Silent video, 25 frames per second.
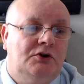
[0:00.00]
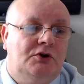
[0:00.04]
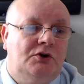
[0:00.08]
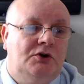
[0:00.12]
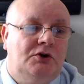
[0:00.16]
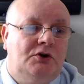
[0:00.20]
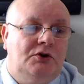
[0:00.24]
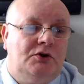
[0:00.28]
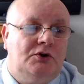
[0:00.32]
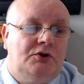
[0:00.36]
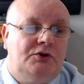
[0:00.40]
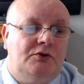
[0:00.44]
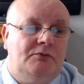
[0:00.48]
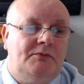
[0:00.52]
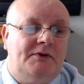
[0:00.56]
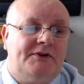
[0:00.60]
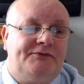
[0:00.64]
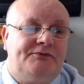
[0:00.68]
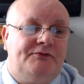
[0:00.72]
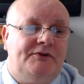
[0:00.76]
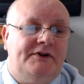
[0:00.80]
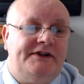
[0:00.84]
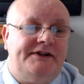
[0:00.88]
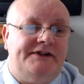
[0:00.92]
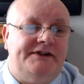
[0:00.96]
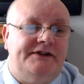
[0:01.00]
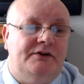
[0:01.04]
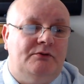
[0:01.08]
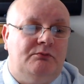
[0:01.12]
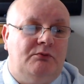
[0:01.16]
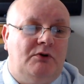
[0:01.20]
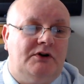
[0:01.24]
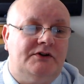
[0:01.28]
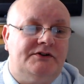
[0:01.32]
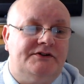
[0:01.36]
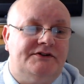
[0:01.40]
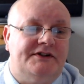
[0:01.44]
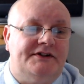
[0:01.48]
Number 3,
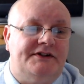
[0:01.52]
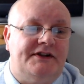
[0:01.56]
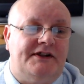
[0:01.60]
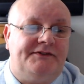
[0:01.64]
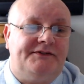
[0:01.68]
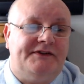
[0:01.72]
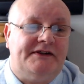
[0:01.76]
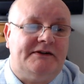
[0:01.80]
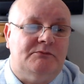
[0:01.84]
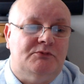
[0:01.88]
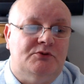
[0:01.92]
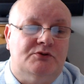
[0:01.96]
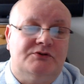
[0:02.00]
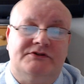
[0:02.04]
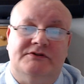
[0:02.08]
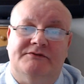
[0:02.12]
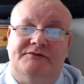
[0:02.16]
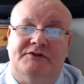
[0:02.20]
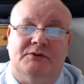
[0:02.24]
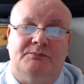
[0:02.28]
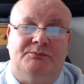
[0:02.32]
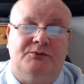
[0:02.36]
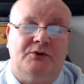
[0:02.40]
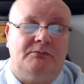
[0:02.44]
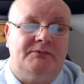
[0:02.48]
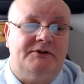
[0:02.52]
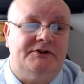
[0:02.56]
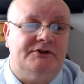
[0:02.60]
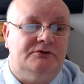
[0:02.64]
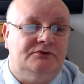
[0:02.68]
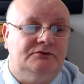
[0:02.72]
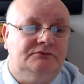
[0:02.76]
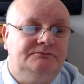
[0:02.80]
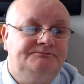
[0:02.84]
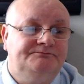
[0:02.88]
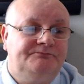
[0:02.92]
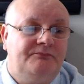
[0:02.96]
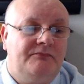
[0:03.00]
one that I think most of you will probably
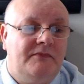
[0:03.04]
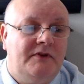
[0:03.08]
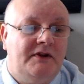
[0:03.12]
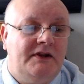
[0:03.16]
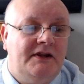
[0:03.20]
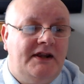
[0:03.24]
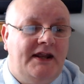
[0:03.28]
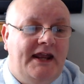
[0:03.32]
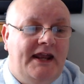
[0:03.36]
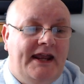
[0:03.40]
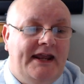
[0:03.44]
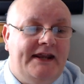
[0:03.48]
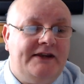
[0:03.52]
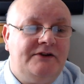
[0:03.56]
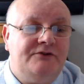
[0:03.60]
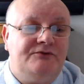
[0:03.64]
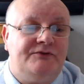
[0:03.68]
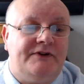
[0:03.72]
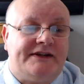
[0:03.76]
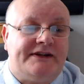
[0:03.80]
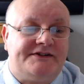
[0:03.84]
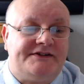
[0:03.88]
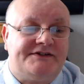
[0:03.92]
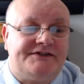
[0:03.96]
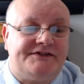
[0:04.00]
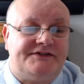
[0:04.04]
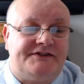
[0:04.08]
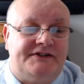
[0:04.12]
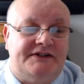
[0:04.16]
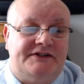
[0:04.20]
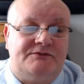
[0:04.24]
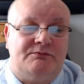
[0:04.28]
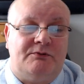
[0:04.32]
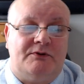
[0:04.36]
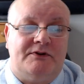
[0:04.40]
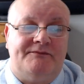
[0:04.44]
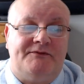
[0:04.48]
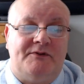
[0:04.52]
know. Hendrick's is
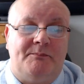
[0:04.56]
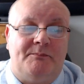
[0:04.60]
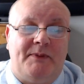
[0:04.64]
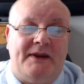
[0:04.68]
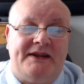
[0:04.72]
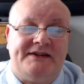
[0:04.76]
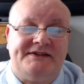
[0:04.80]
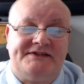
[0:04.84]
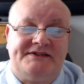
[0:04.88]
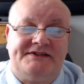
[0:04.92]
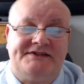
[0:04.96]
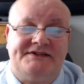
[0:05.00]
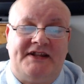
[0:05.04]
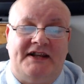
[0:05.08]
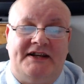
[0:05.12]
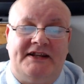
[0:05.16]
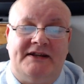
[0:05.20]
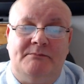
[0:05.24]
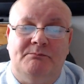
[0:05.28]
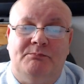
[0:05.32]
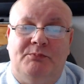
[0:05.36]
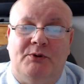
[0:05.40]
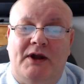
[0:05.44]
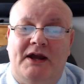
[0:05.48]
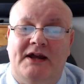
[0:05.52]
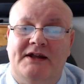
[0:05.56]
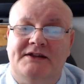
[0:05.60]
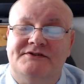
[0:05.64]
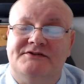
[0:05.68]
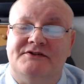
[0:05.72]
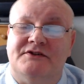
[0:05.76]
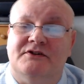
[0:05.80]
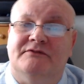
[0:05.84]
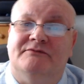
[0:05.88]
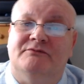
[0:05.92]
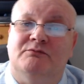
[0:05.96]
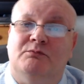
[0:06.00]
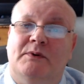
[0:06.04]
one of the best-selling brands
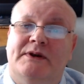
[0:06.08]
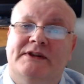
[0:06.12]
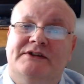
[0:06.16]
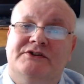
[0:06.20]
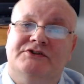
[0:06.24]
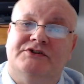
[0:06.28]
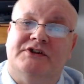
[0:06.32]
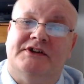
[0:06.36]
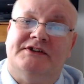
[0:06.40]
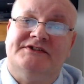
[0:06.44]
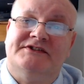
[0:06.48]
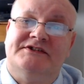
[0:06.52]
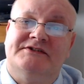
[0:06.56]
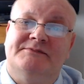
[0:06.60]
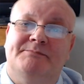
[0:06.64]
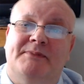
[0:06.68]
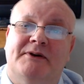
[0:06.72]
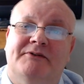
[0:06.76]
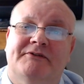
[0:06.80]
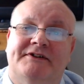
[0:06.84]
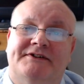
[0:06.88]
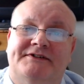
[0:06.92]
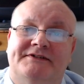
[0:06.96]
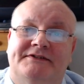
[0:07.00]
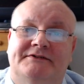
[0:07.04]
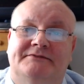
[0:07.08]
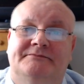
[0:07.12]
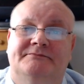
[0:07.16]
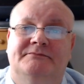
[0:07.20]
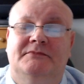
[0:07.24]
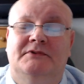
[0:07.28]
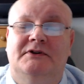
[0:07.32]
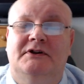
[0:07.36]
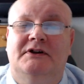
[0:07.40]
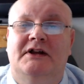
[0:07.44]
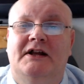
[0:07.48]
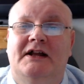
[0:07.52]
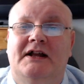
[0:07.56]
of which spirit?
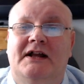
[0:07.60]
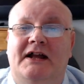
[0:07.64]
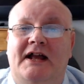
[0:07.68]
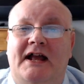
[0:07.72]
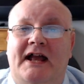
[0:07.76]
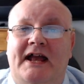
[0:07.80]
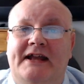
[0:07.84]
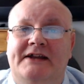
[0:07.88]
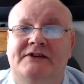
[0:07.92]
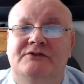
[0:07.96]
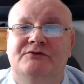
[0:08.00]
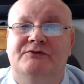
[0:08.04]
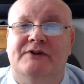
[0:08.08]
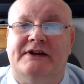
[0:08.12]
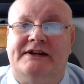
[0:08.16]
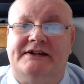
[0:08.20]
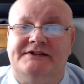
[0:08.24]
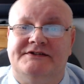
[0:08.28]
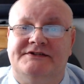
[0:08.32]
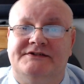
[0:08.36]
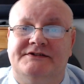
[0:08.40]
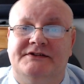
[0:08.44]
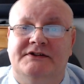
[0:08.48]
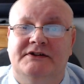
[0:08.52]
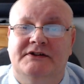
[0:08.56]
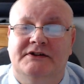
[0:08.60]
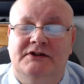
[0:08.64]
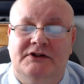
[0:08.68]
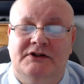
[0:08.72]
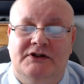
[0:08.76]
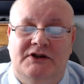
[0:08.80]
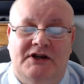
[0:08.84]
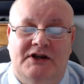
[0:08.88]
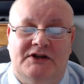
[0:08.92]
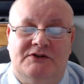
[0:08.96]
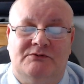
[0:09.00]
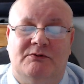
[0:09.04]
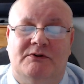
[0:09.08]
Hendrick's
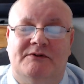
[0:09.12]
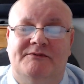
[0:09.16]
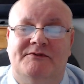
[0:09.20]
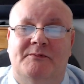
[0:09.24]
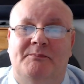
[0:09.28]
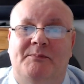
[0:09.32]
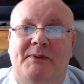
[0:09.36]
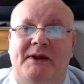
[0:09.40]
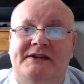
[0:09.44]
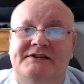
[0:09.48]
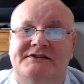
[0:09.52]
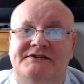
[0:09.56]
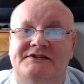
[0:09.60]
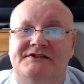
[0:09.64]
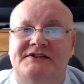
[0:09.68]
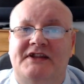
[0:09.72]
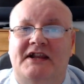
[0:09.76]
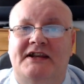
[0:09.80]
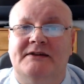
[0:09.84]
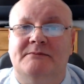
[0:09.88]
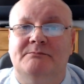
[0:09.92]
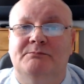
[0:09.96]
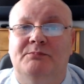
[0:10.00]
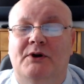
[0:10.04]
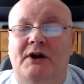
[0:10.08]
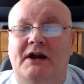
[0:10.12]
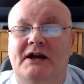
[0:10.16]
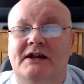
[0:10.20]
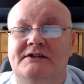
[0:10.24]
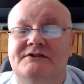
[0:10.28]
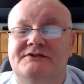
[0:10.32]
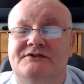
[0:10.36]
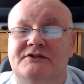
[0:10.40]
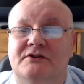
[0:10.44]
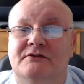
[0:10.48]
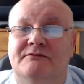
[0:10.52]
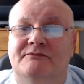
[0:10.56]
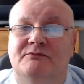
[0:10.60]
is one of the best-selling brands
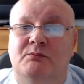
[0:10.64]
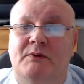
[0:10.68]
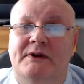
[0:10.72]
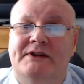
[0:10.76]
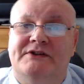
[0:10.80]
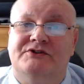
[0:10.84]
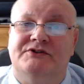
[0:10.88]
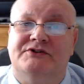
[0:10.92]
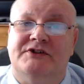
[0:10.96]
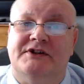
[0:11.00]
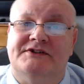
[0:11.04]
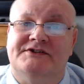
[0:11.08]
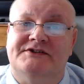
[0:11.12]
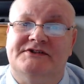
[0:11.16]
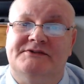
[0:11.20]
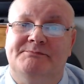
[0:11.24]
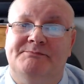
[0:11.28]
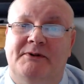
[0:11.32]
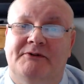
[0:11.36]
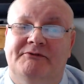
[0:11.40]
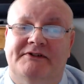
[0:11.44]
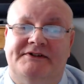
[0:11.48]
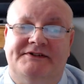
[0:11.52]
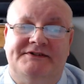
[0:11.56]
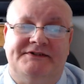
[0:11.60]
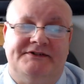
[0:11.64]
of which spirit?